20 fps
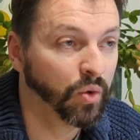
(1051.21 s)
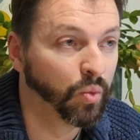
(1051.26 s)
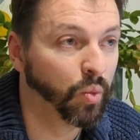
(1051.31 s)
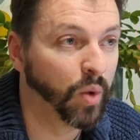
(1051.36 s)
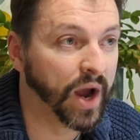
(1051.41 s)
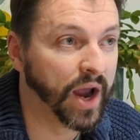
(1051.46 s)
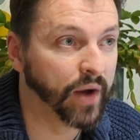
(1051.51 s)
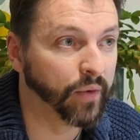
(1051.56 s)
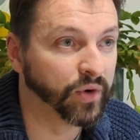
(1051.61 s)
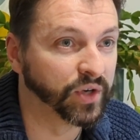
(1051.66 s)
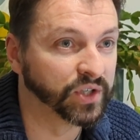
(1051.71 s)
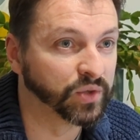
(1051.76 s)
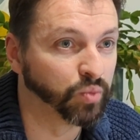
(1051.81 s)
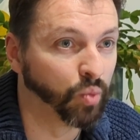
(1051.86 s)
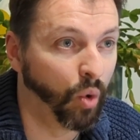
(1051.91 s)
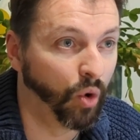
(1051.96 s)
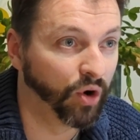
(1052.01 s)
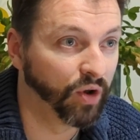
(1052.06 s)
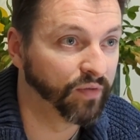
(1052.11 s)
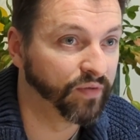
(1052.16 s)
whereas
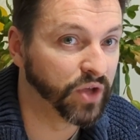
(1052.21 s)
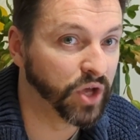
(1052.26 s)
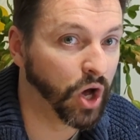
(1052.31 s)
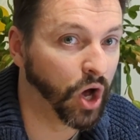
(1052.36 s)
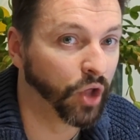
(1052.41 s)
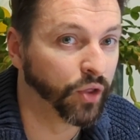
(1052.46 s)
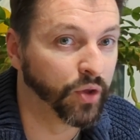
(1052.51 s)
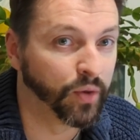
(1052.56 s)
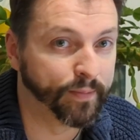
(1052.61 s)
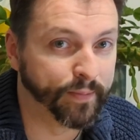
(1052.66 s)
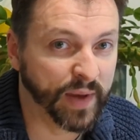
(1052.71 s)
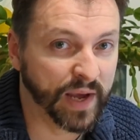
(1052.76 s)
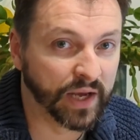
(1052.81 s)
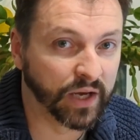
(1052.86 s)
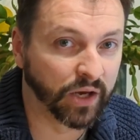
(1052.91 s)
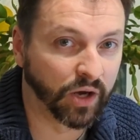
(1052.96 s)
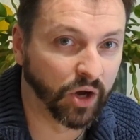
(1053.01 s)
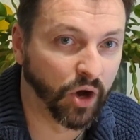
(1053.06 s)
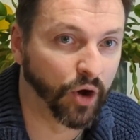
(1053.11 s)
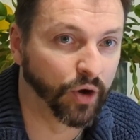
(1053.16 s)
one of the other big
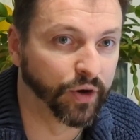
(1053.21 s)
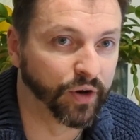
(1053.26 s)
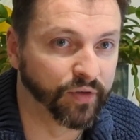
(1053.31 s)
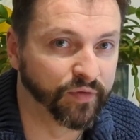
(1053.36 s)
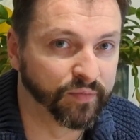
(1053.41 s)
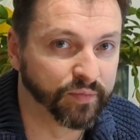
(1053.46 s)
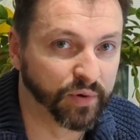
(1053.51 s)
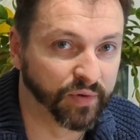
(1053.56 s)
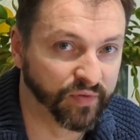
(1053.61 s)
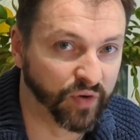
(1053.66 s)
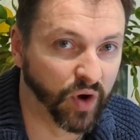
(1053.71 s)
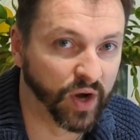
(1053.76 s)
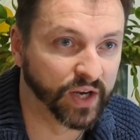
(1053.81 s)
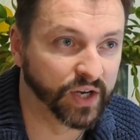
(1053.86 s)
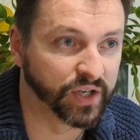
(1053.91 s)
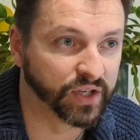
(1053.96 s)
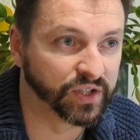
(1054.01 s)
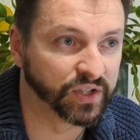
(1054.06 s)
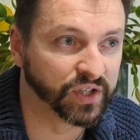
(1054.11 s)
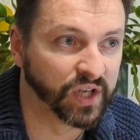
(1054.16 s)
kind of
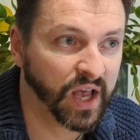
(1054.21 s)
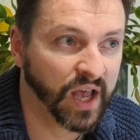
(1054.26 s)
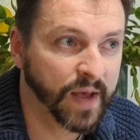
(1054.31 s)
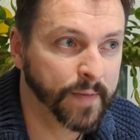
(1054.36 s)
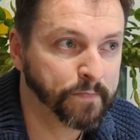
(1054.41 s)
providers,